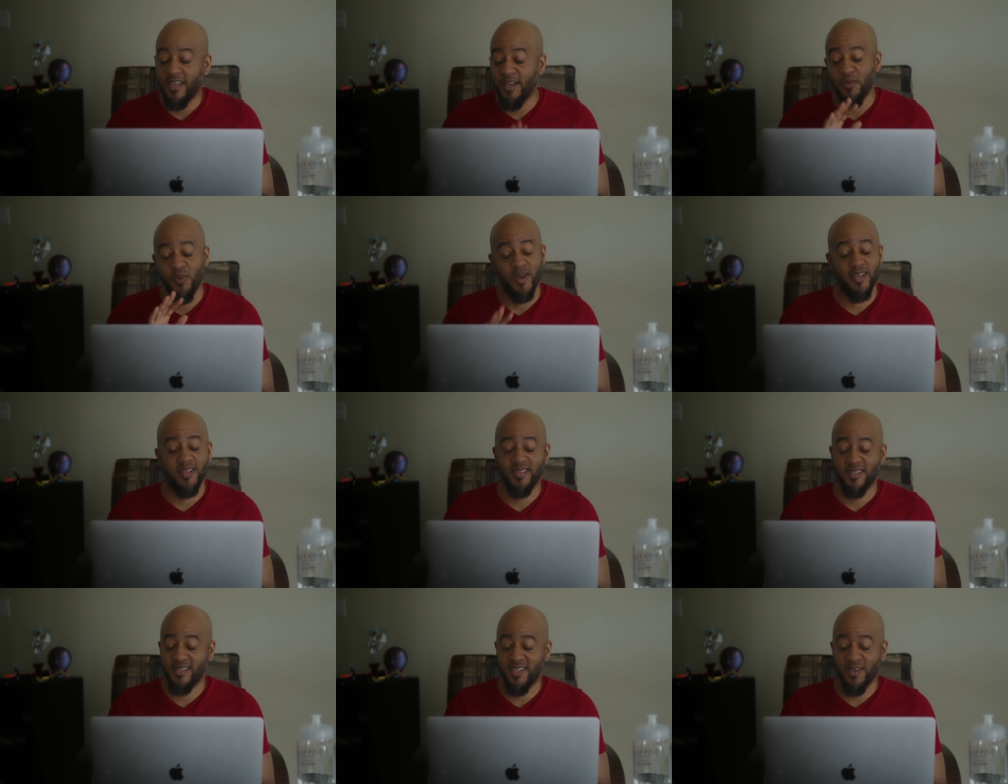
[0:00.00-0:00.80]

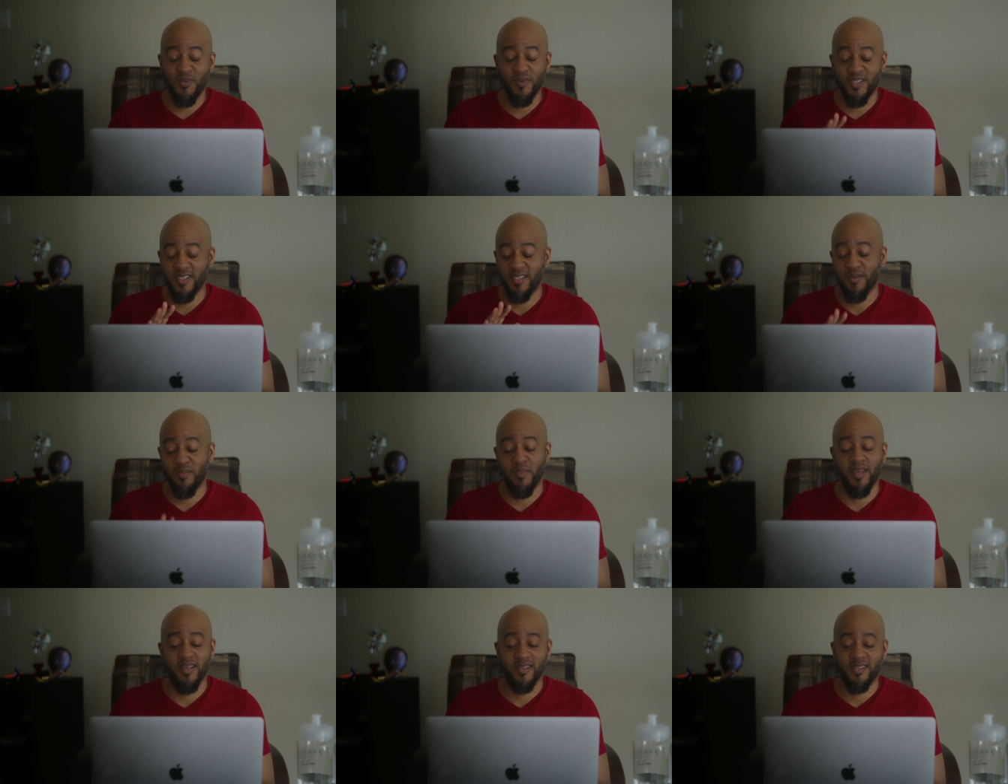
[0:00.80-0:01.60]
Anyways, it was just a
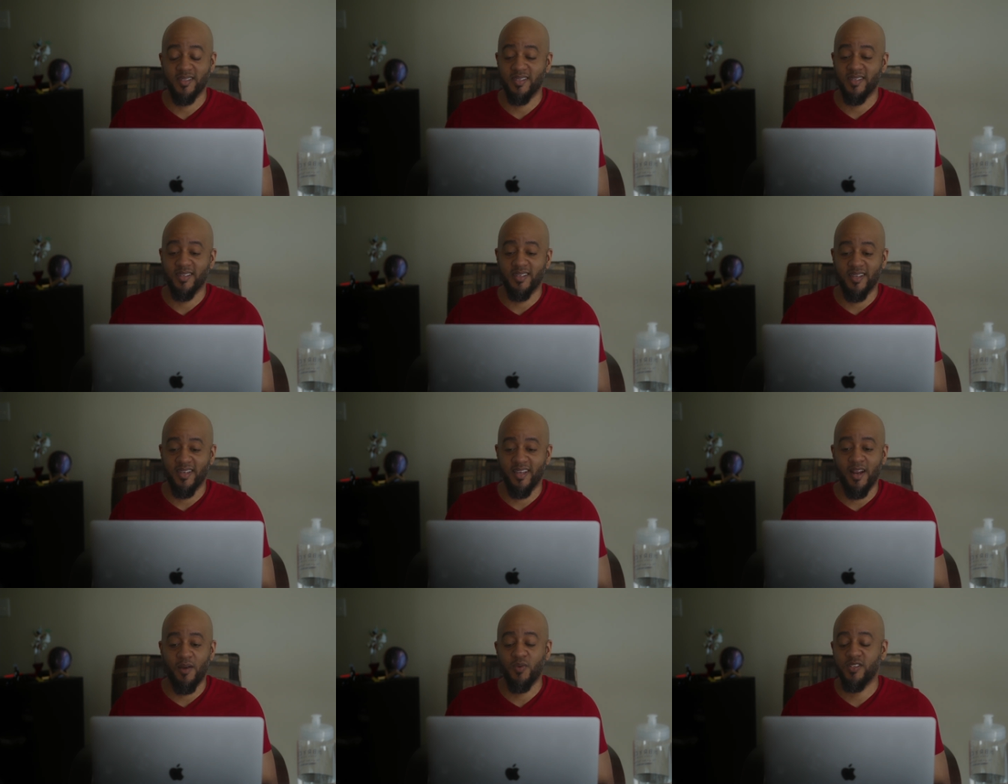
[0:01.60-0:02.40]
mess,
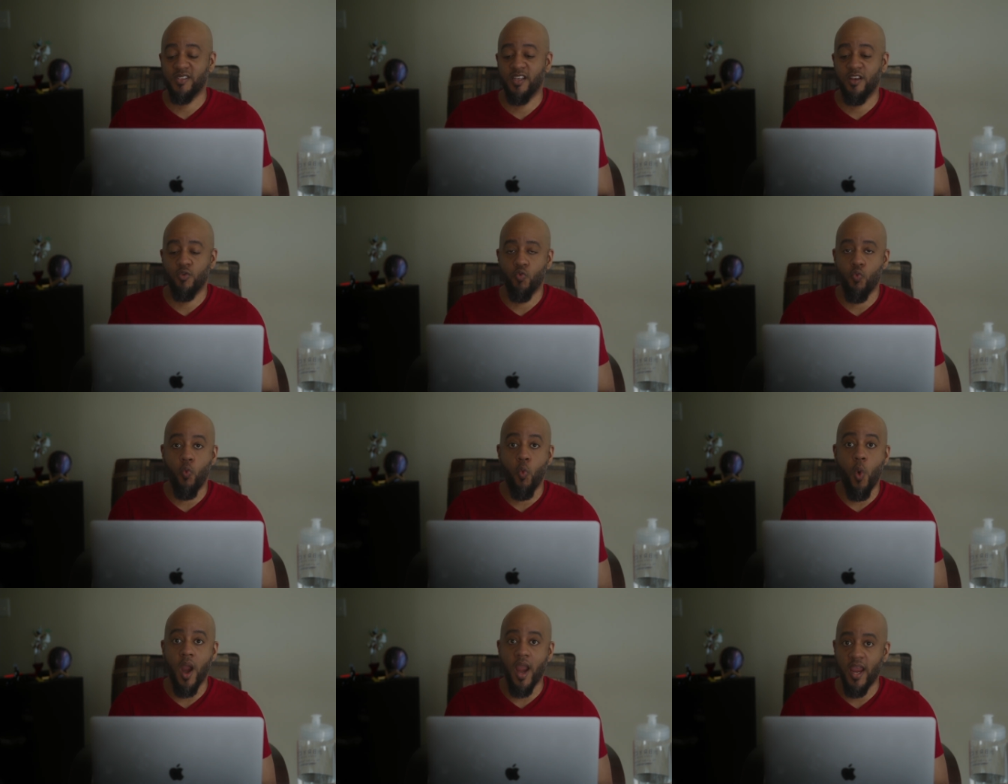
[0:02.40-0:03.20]
and I was there
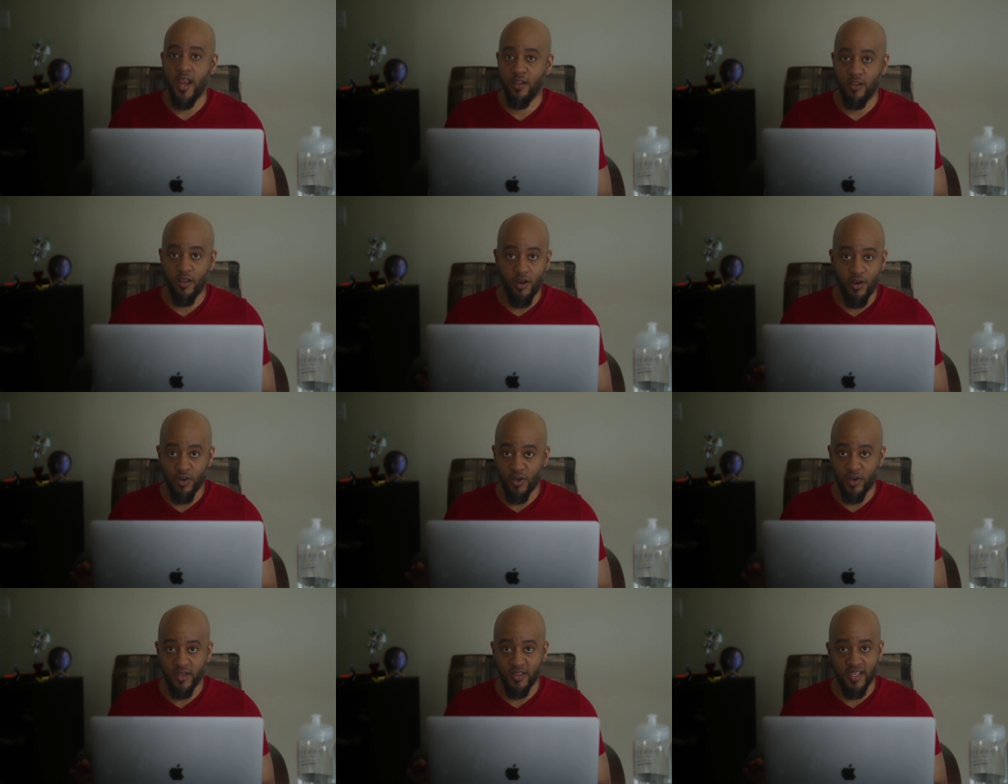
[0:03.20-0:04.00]
way
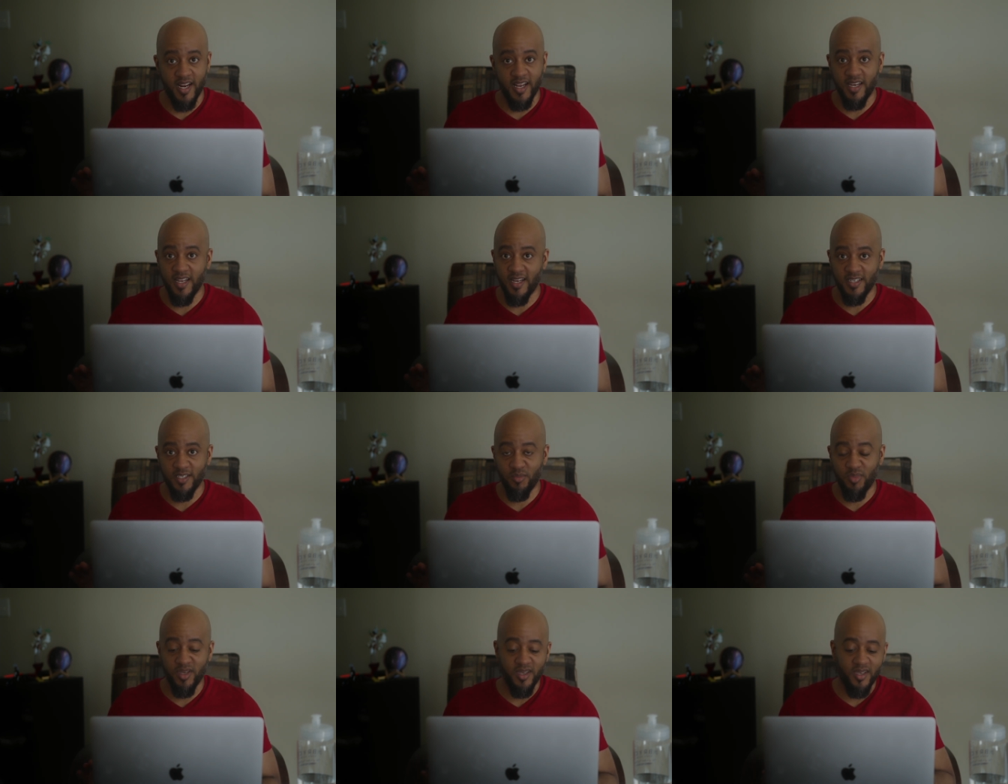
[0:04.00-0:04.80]
longer than I needed to
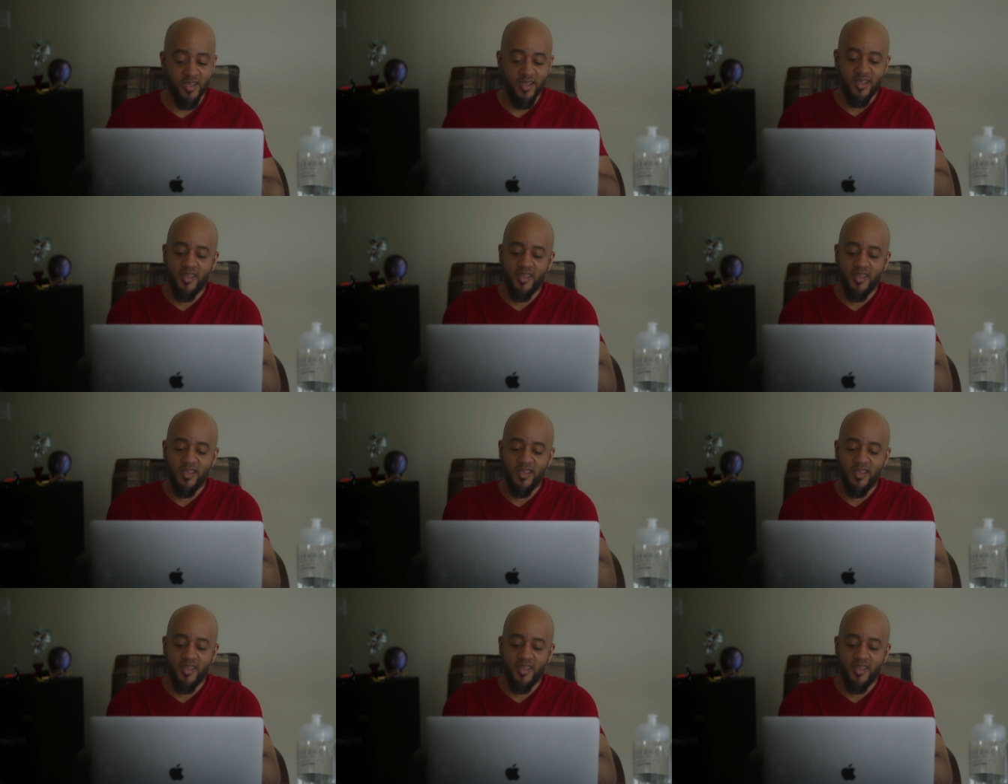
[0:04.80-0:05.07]
be.